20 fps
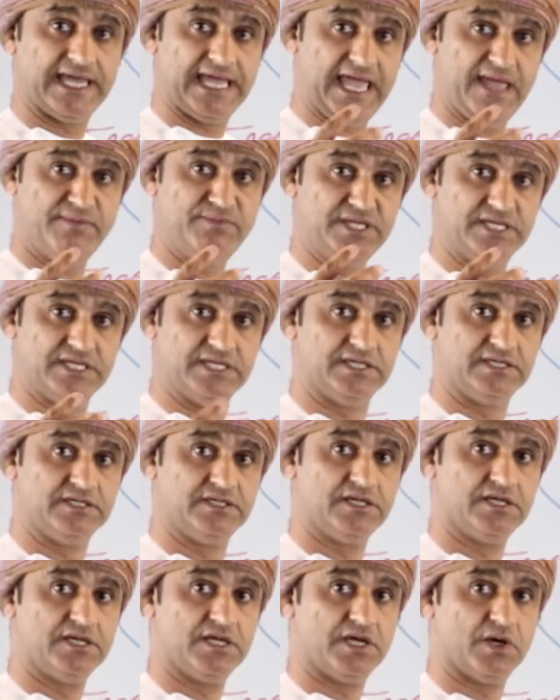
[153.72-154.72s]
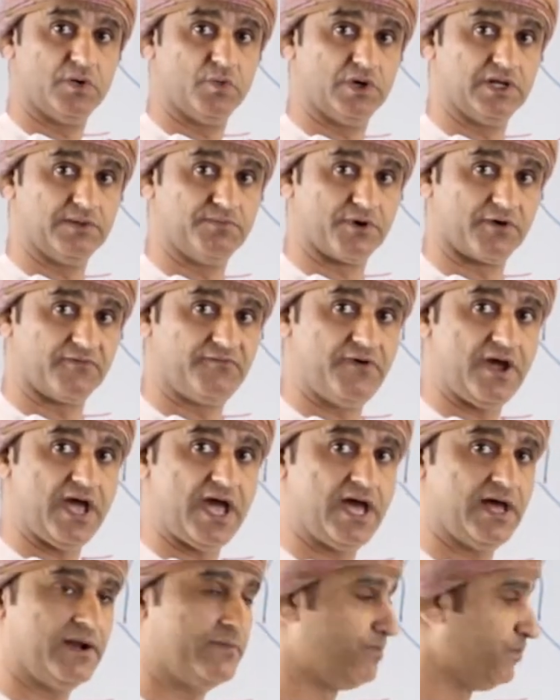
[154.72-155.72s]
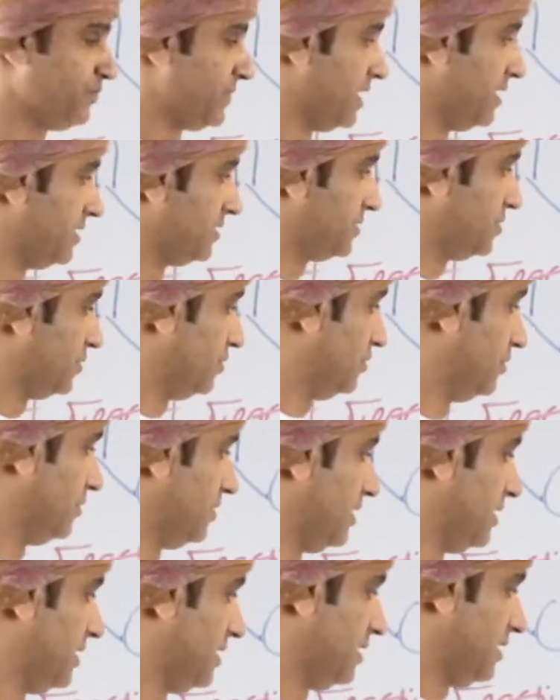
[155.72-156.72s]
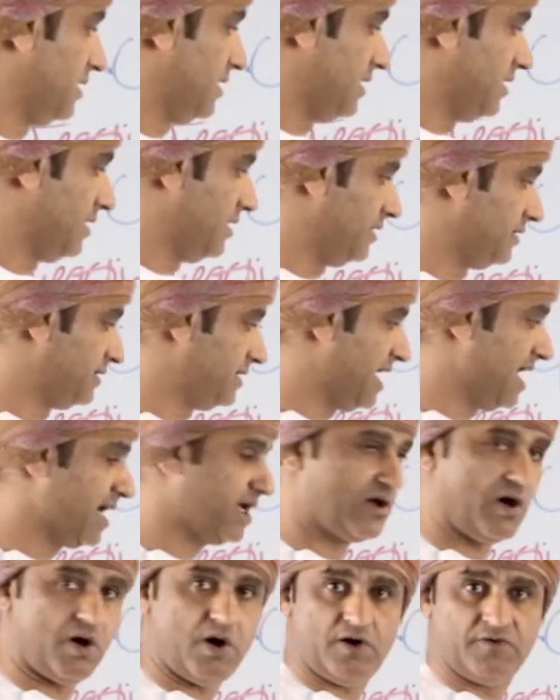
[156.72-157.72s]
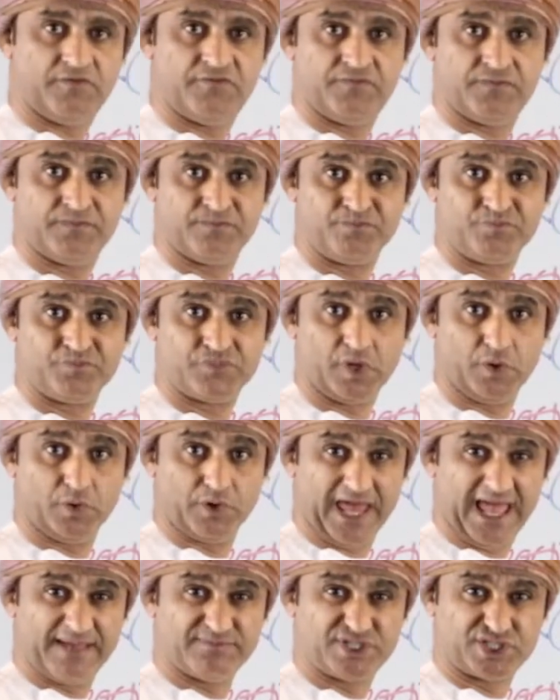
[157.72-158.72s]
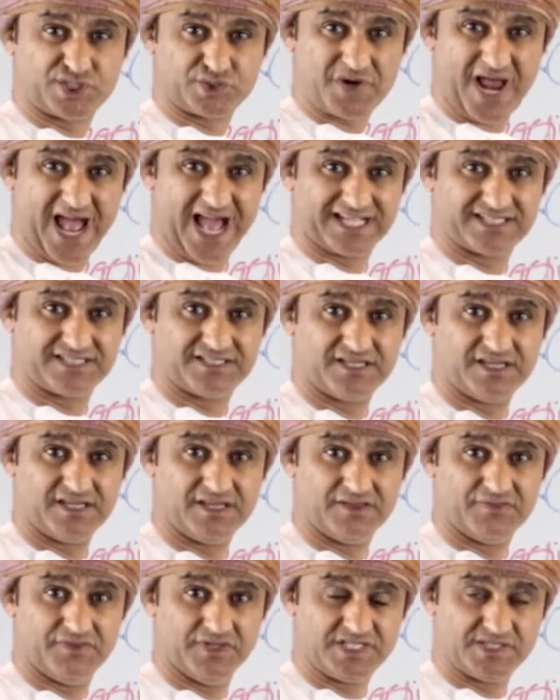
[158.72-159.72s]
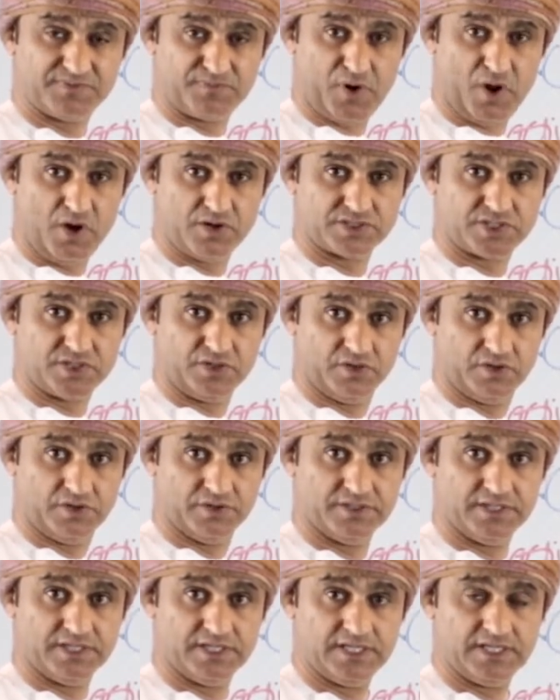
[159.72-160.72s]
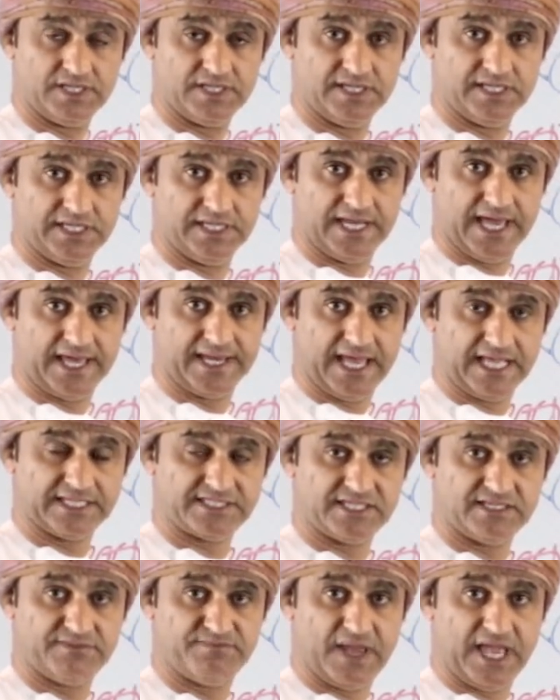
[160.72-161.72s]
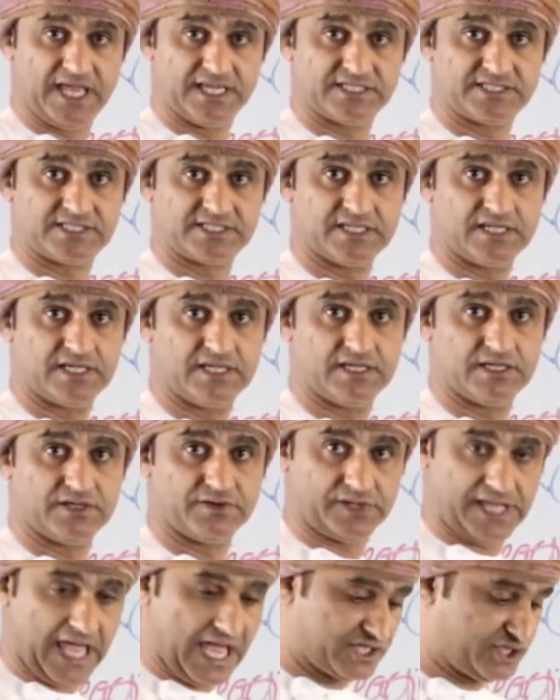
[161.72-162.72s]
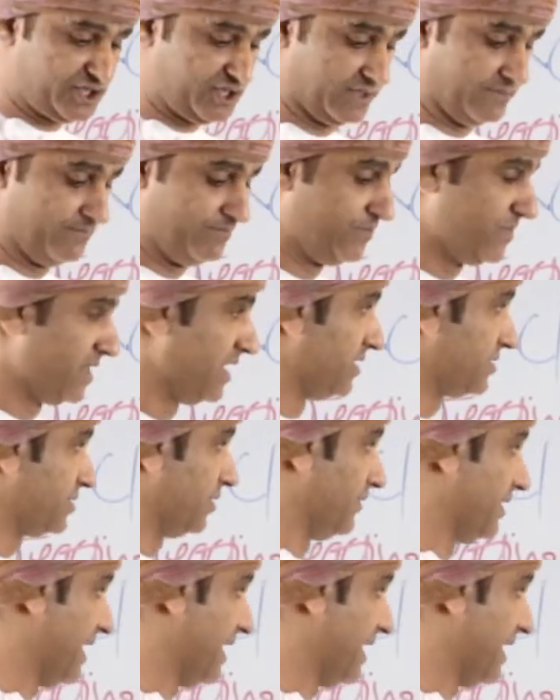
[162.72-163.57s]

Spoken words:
amine will prefer to take off or abstract this proton in an acid-base reaction. So